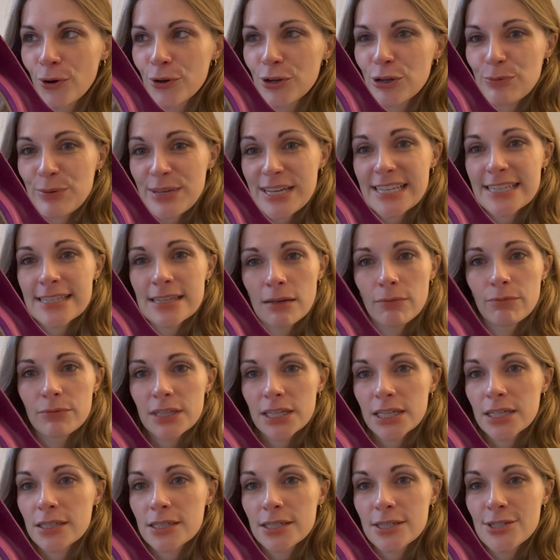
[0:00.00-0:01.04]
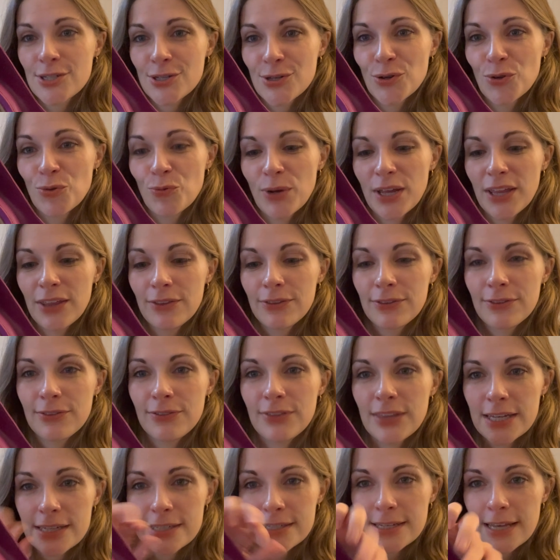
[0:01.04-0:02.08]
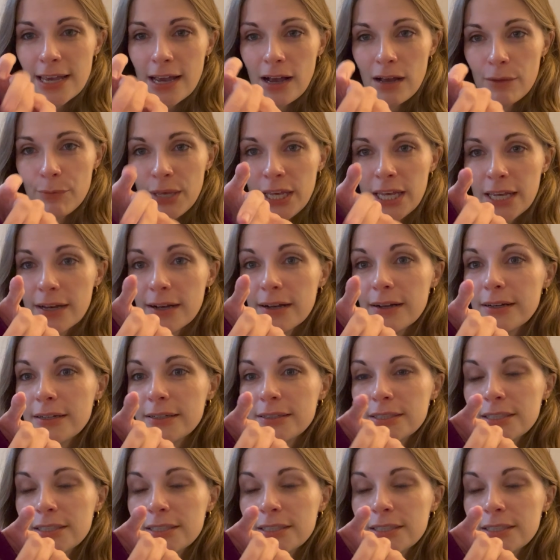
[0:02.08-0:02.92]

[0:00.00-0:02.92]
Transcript: Maybe something to do with this gap here,